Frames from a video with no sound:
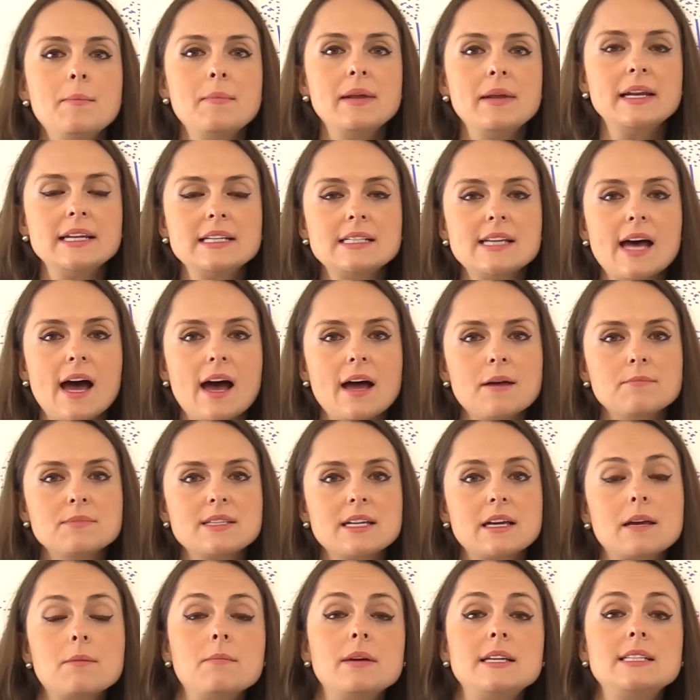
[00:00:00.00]
Many times
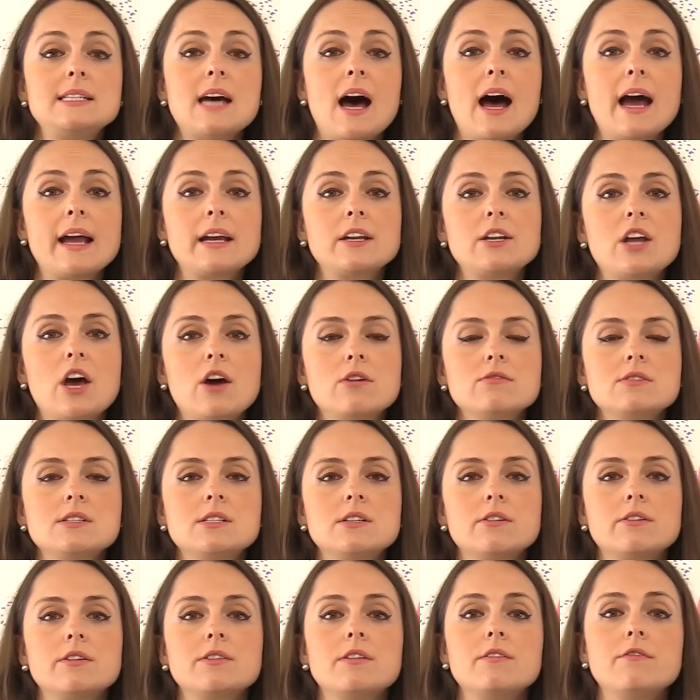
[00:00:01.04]
it can be diagnosed
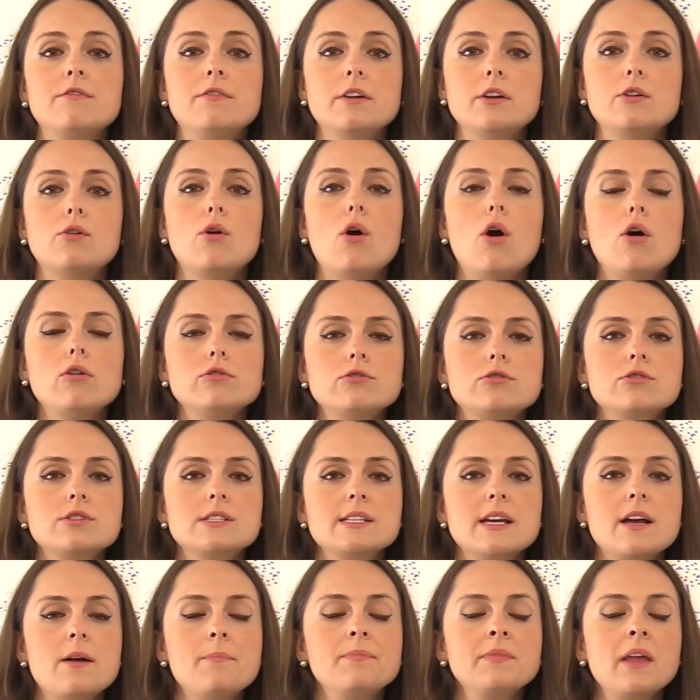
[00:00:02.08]
during the fetal
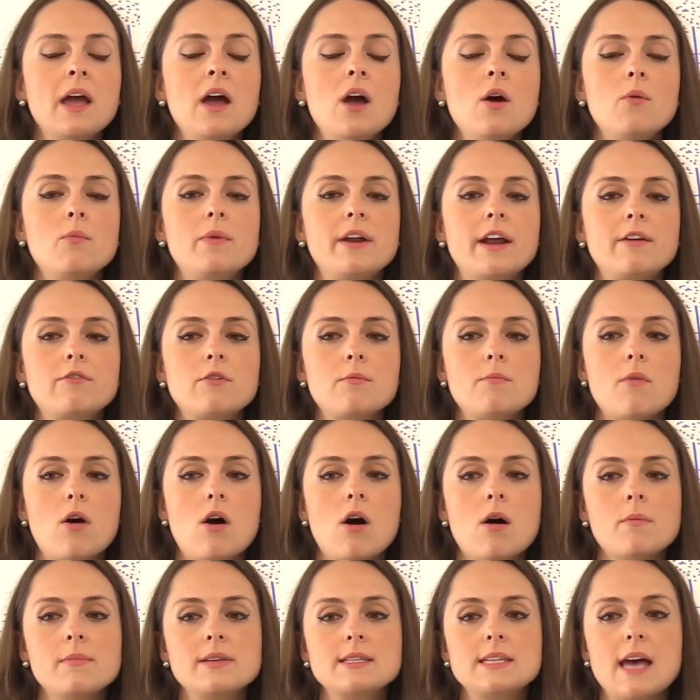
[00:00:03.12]
ultrasound. Whenever
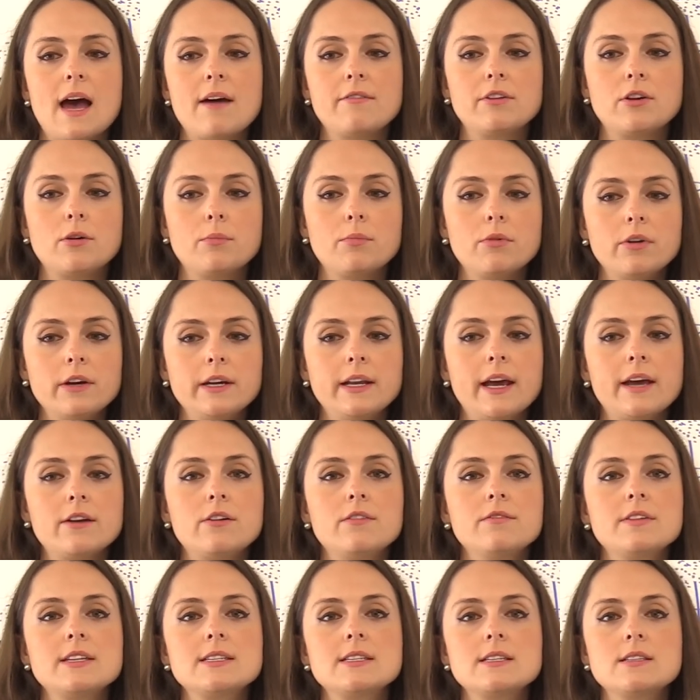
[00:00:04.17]
mom is having her
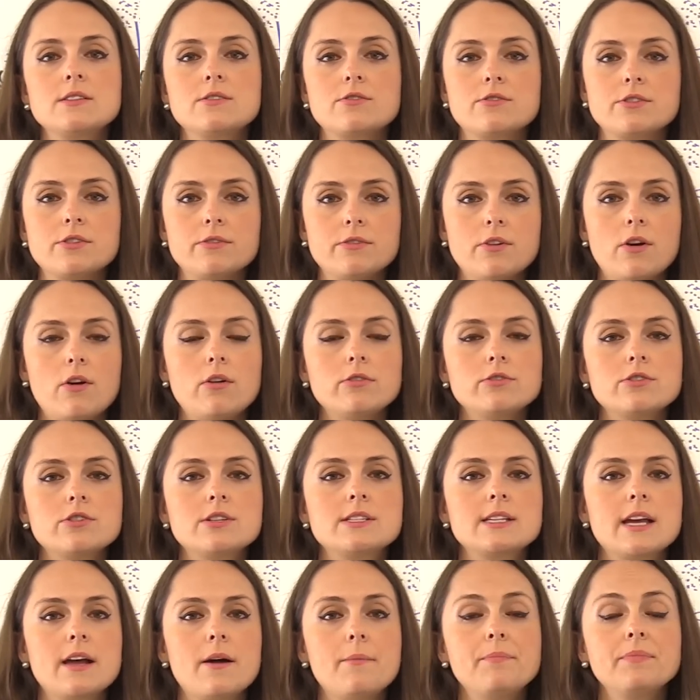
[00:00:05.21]
prenatal visits, they're doing an
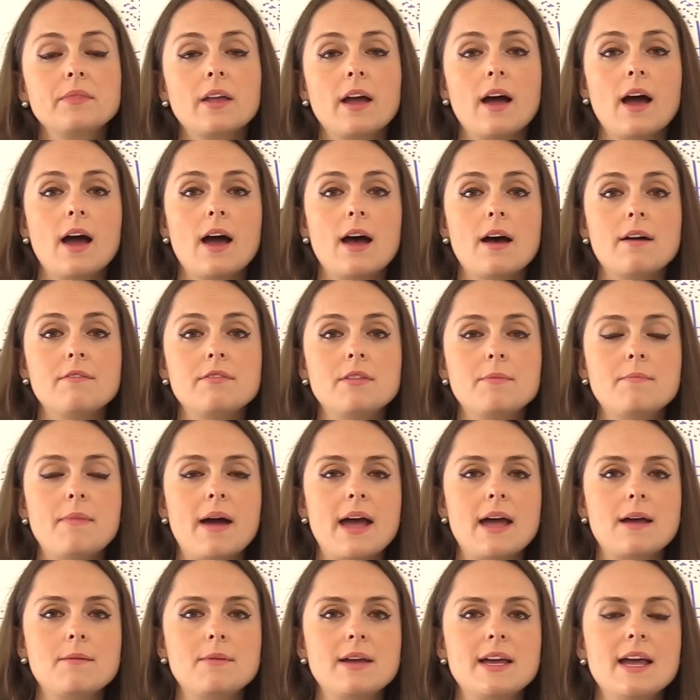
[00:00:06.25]
ultrasound of the
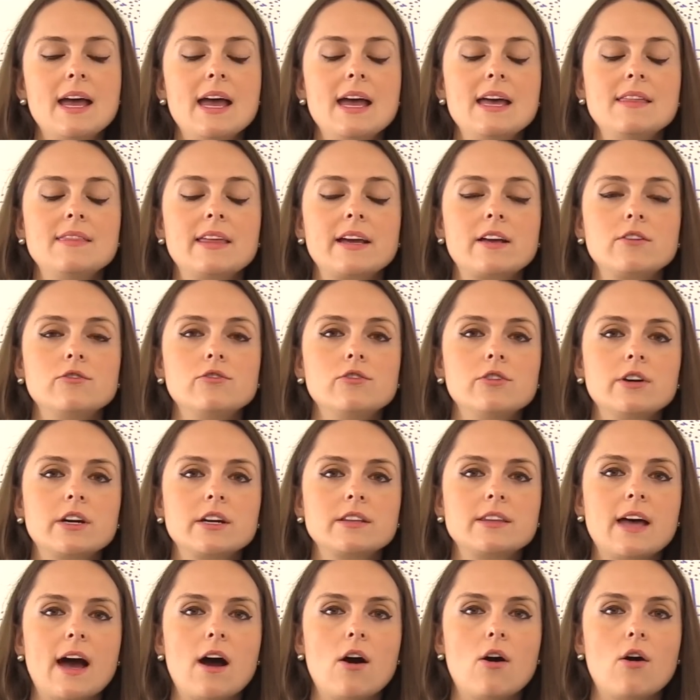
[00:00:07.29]
baby. They can look
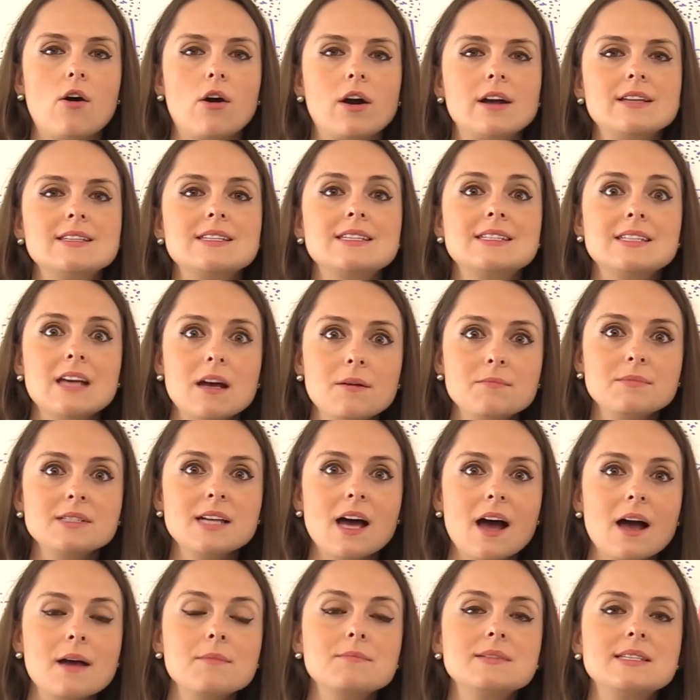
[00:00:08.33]
at that heart, and
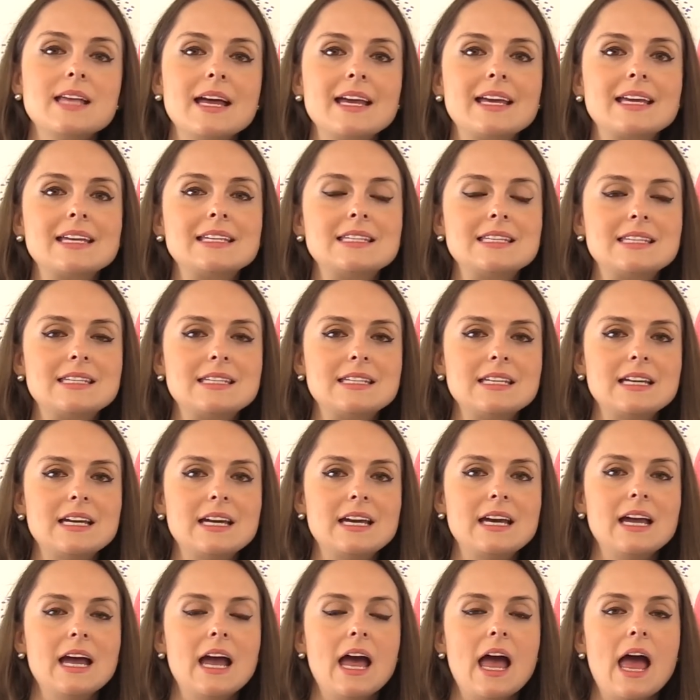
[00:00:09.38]
sometimes they can
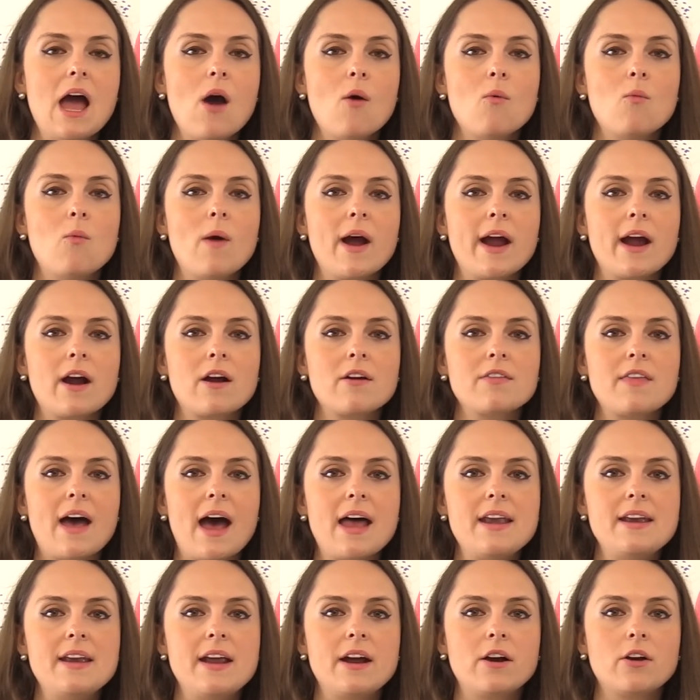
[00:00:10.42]
see where
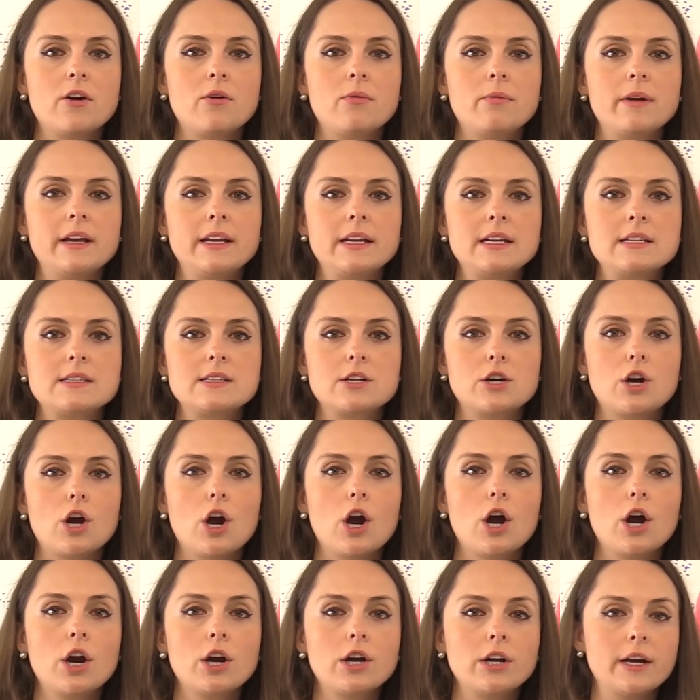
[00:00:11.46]
that narrowing is
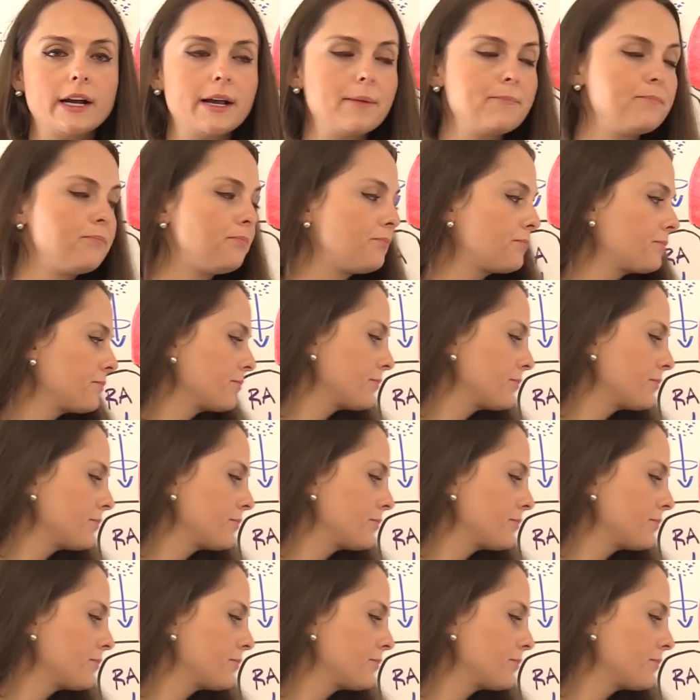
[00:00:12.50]
occurring.